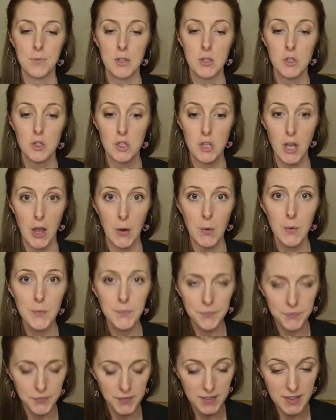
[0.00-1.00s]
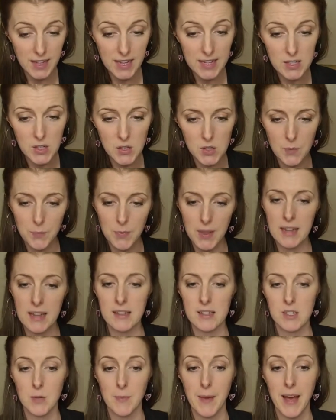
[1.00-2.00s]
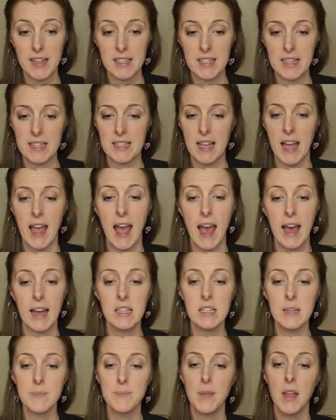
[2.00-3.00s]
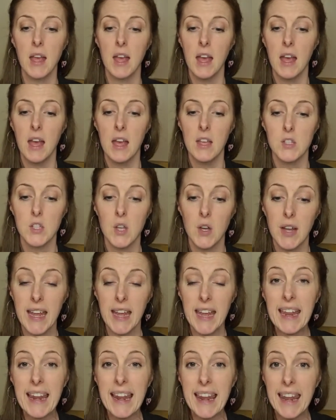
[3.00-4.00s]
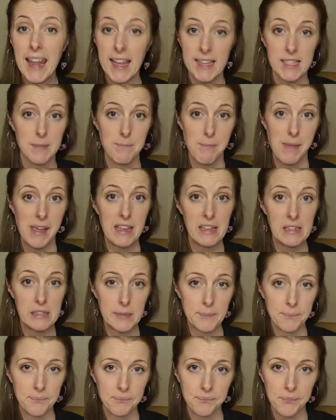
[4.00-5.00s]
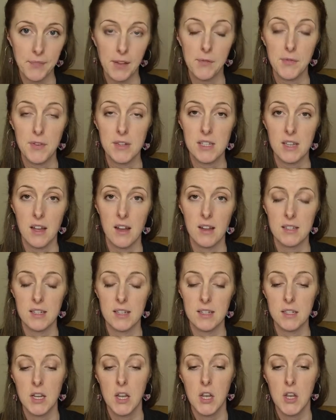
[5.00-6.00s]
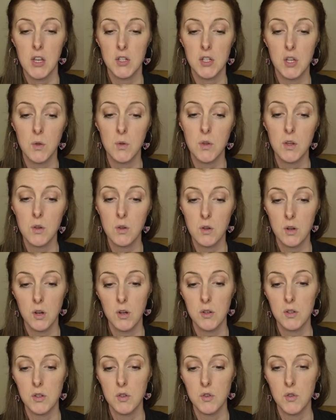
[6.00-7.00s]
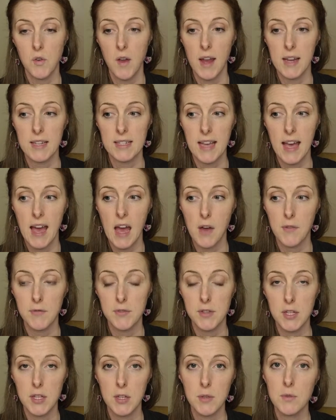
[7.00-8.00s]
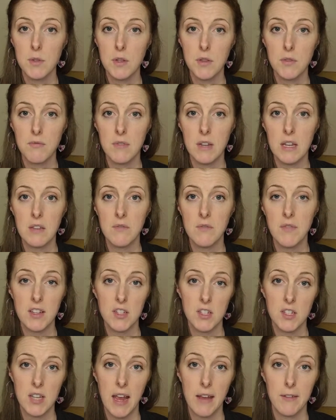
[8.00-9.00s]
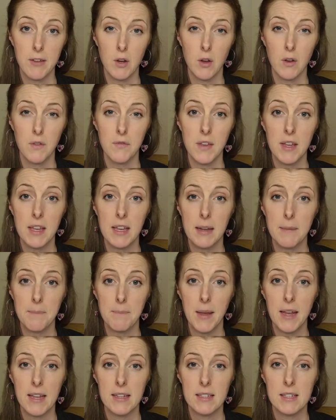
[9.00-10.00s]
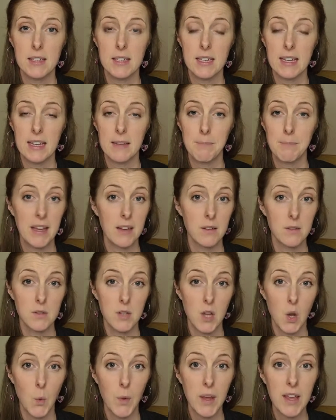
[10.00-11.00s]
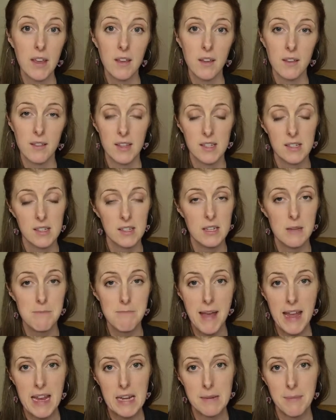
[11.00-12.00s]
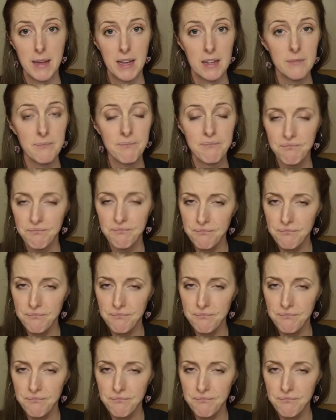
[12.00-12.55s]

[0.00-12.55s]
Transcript: So these are some ideas that I had. So eat less meat, for starters. So you could try to have 2 to 3 vegetarian or vegan based meals a week. This is your main meal.